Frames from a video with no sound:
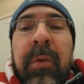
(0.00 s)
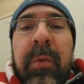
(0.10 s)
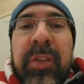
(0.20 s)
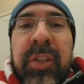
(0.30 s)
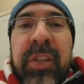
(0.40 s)

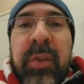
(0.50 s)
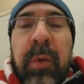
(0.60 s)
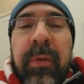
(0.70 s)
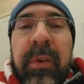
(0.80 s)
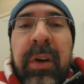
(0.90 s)
with just
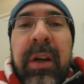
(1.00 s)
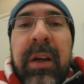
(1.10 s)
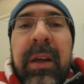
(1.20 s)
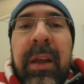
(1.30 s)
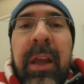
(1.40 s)
over
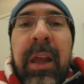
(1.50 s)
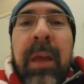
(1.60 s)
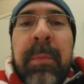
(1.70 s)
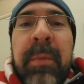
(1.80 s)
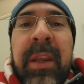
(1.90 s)
a
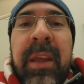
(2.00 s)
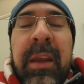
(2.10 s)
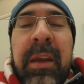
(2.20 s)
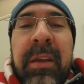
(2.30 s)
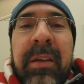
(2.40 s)
minute
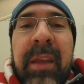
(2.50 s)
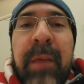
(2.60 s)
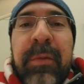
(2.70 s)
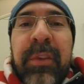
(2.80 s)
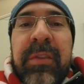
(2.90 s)
and a
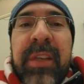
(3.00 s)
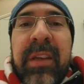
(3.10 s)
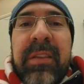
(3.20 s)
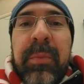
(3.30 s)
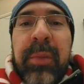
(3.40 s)
handful of
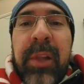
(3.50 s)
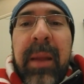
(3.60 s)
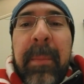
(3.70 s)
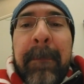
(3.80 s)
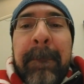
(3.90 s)
seconds to
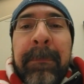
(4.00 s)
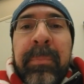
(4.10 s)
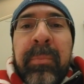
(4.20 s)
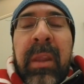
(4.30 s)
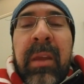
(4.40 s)
play.
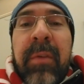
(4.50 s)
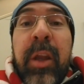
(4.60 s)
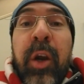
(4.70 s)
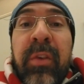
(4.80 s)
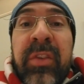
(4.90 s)

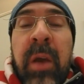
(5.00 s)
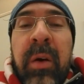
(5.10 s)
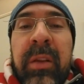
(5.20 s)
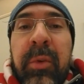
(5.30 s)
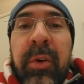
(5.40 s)
Vancouver's now
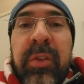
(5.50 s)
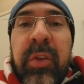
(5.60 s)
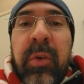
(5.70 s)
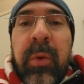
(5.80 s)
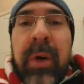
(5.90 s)
on the board
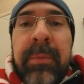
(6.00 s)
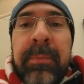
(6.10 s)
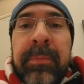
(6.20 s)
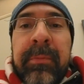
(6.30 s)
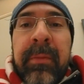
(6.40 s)
2-1,
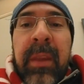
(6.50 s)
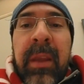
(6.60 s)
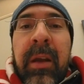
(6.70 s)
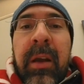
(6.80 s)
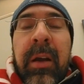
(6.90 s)

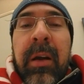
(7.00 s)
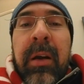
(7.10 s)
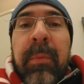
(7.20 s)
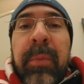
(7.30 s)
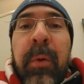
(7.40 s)

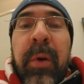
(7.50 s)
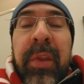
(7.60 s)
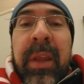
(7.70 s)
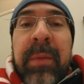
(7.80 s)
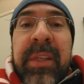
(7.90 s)
but with
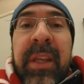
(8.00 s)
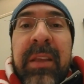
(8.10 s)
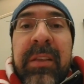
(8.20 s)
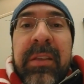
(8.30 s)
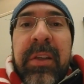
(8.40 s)
an empty
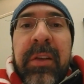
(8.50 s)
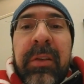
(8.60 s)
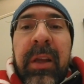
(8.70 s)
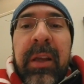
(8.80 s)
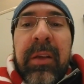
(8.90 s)
net
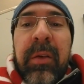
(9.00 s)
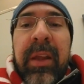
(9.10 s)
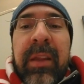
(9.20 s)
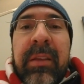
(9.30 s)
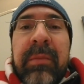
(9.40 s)
still
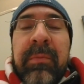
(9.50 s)
in the